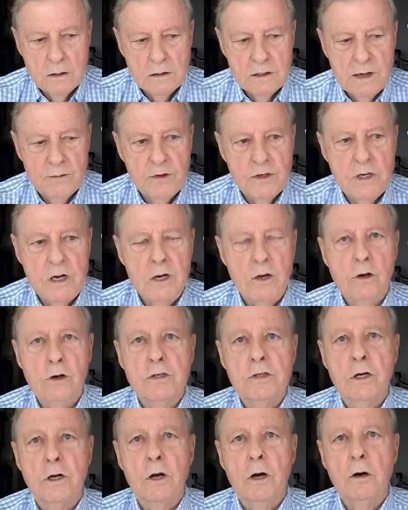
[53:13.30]
17
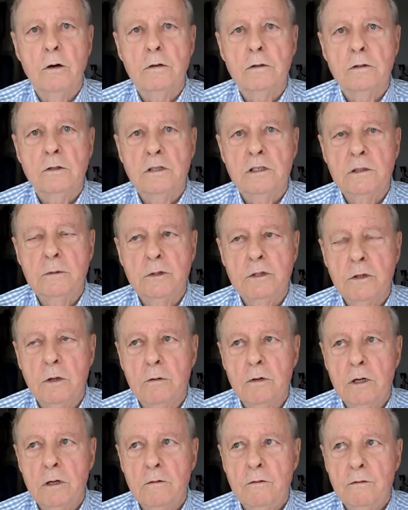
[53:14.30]
years ago. She was
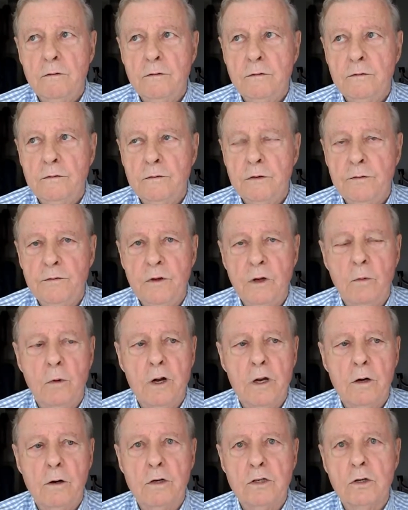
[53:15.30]
only
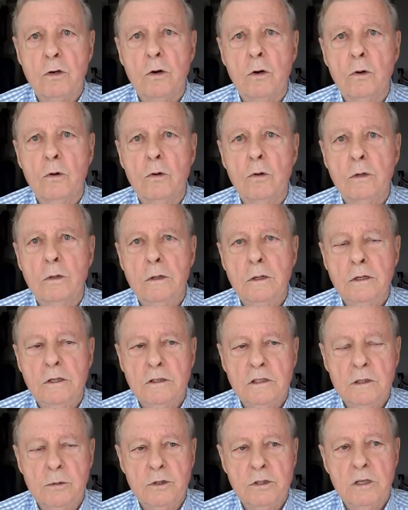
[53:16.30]
51 years old.
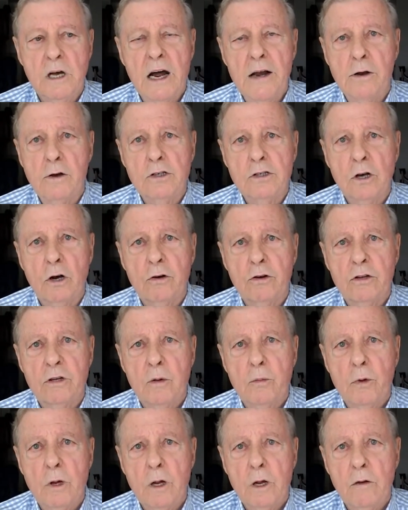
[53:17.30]
She was nine years younger
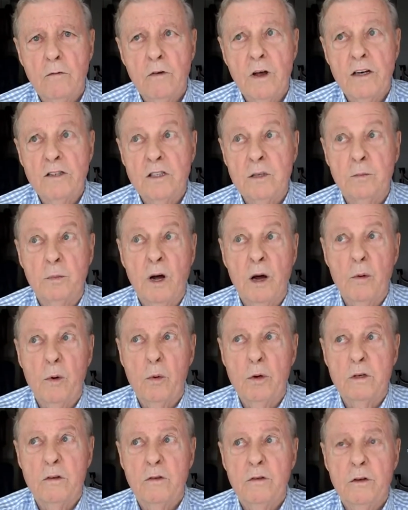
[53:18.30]
than me. In fact, she
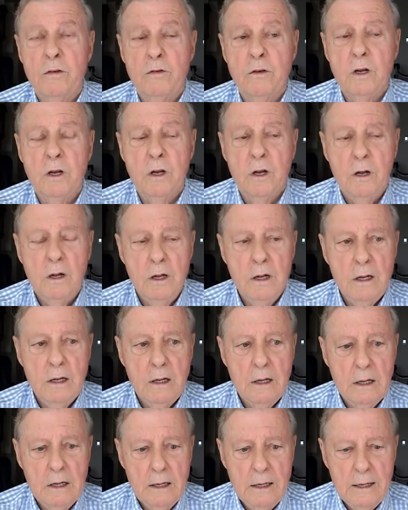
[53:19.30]
probably was not 50.
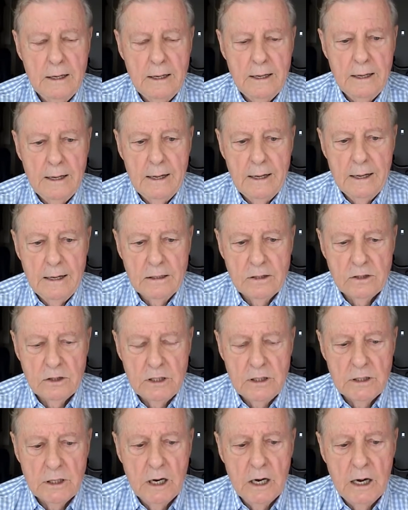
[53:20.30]
And
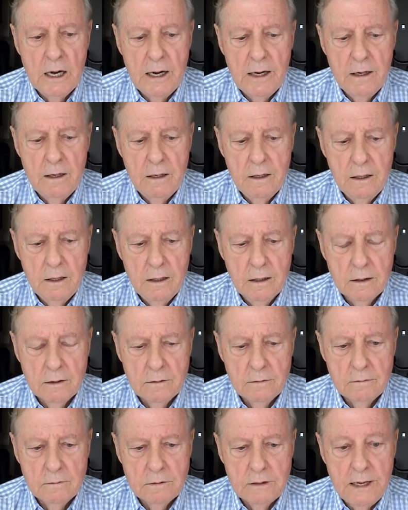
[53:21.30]
she died
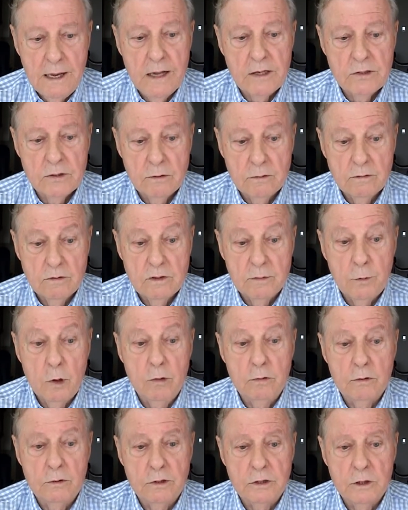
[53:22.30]
of cancer,
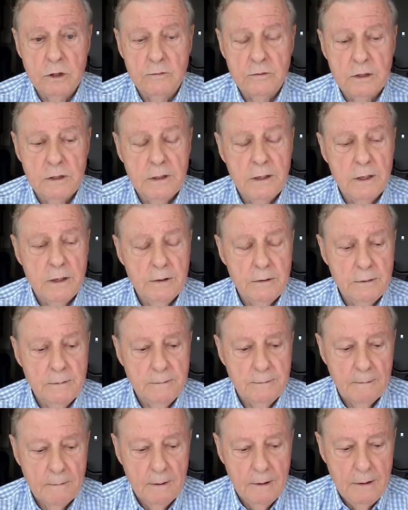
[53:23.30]
smoked herself to death.
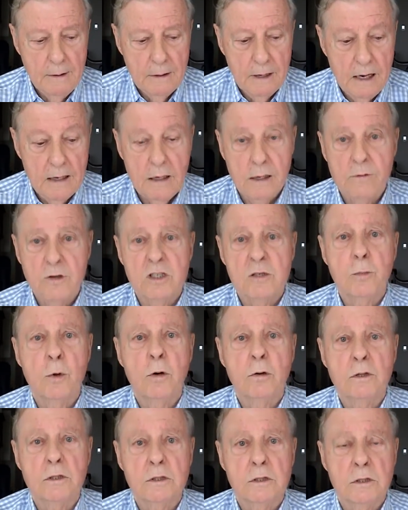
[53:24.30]
I never
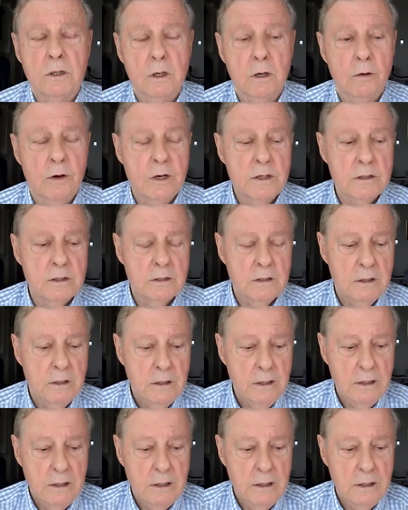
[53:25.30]
smoked cigarettes.